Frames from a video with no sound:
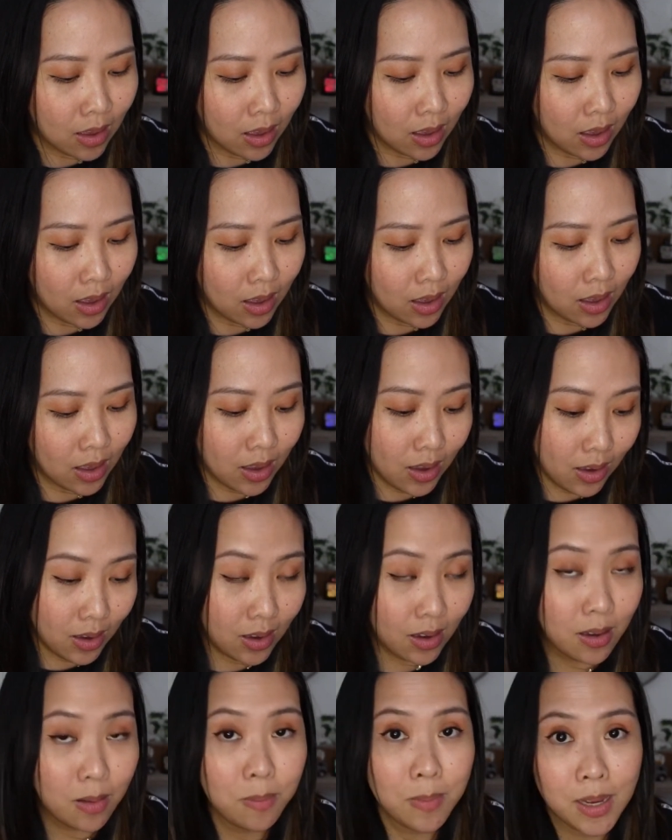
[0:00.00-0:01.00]
I
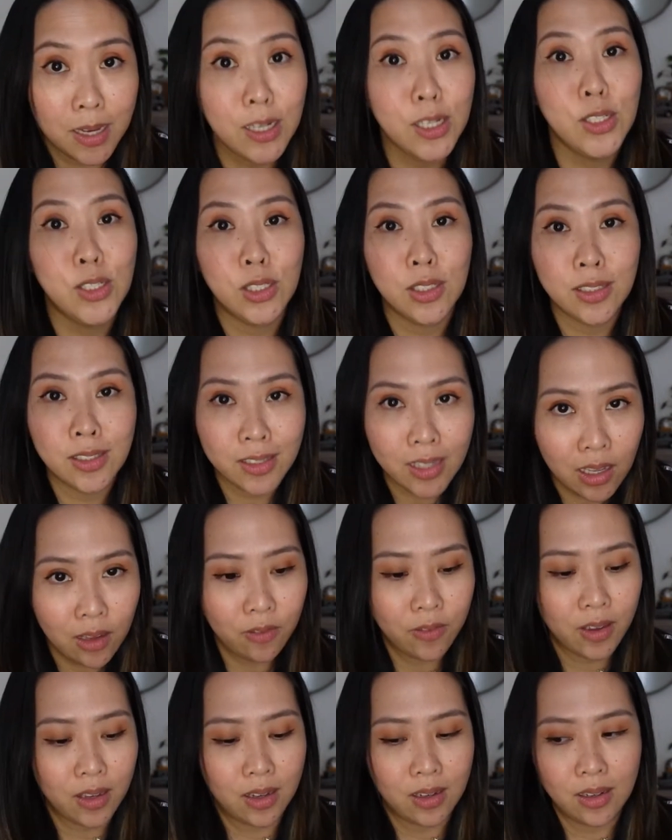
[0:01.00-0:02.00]
managed to save
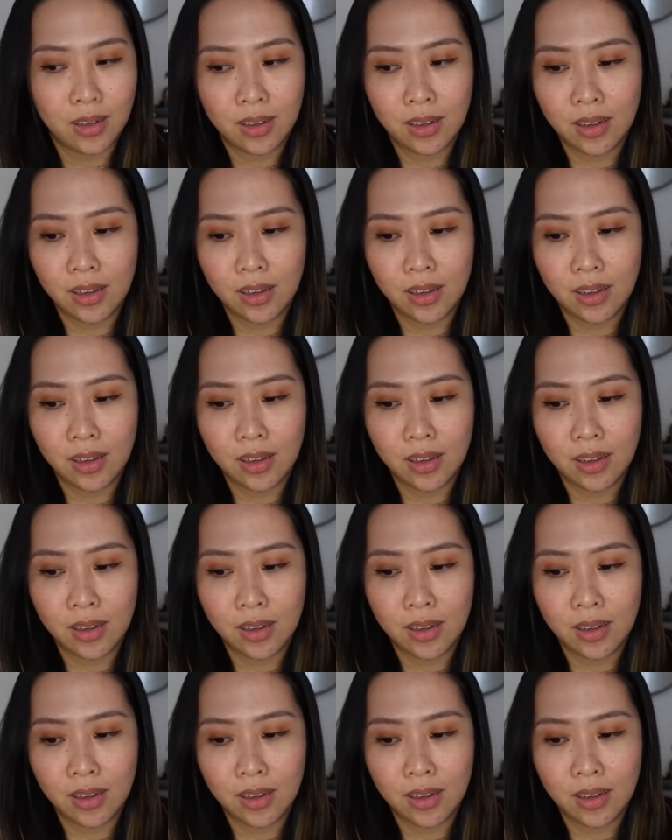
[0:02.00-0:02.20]
it.